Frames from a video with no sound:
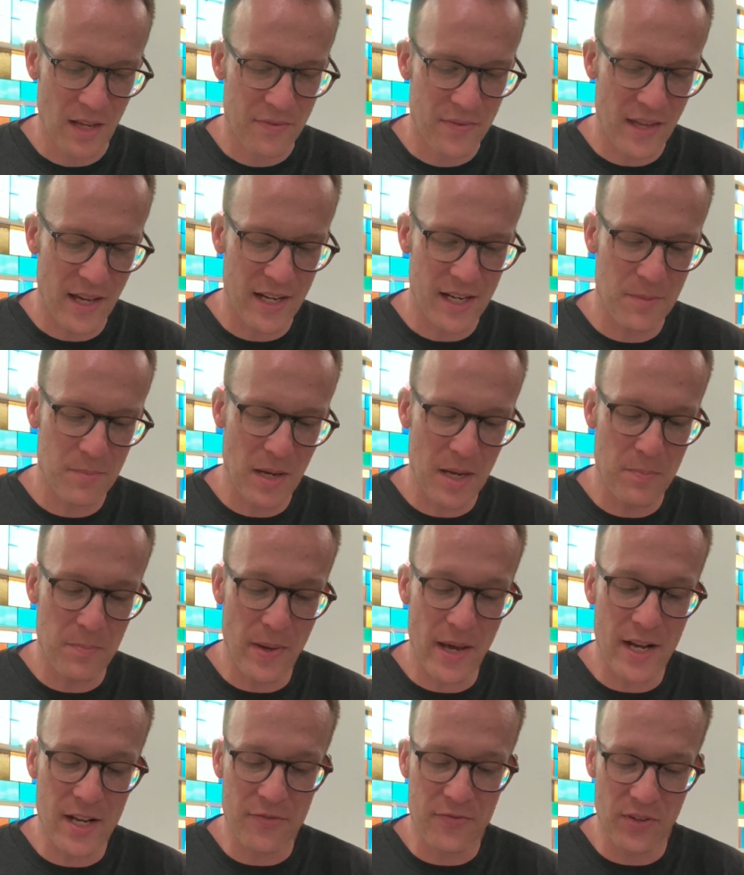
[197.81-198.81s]
that it may
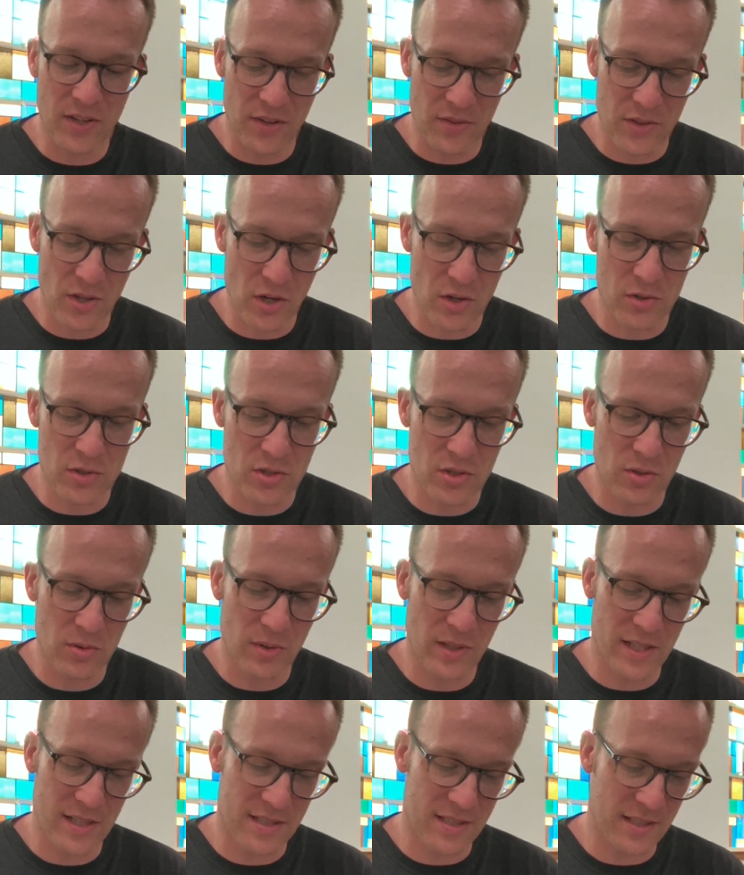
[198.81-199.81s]
benefit those
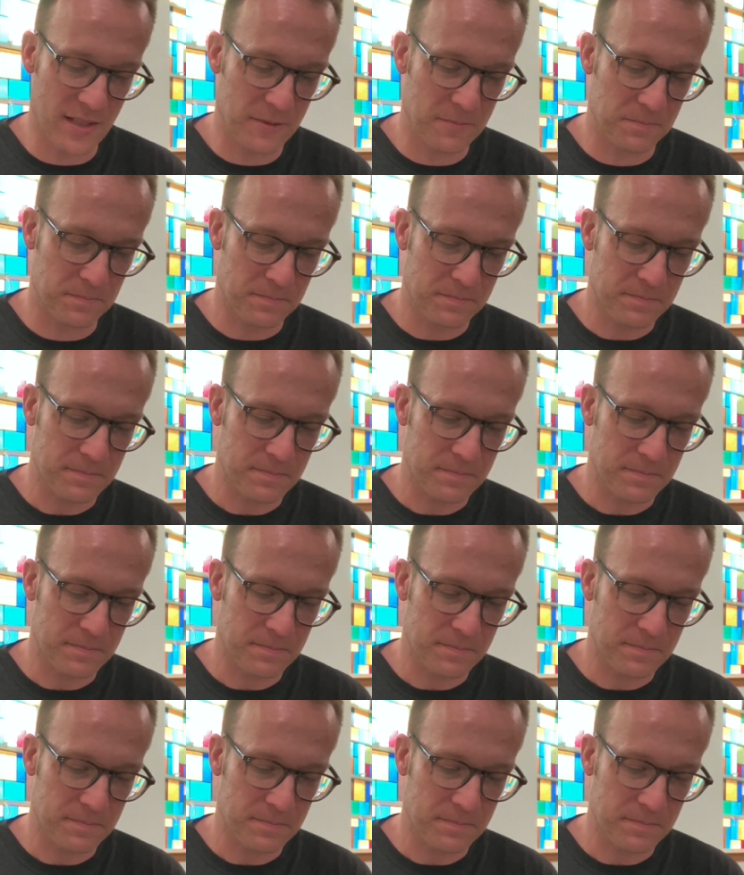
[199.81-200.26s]
who listen.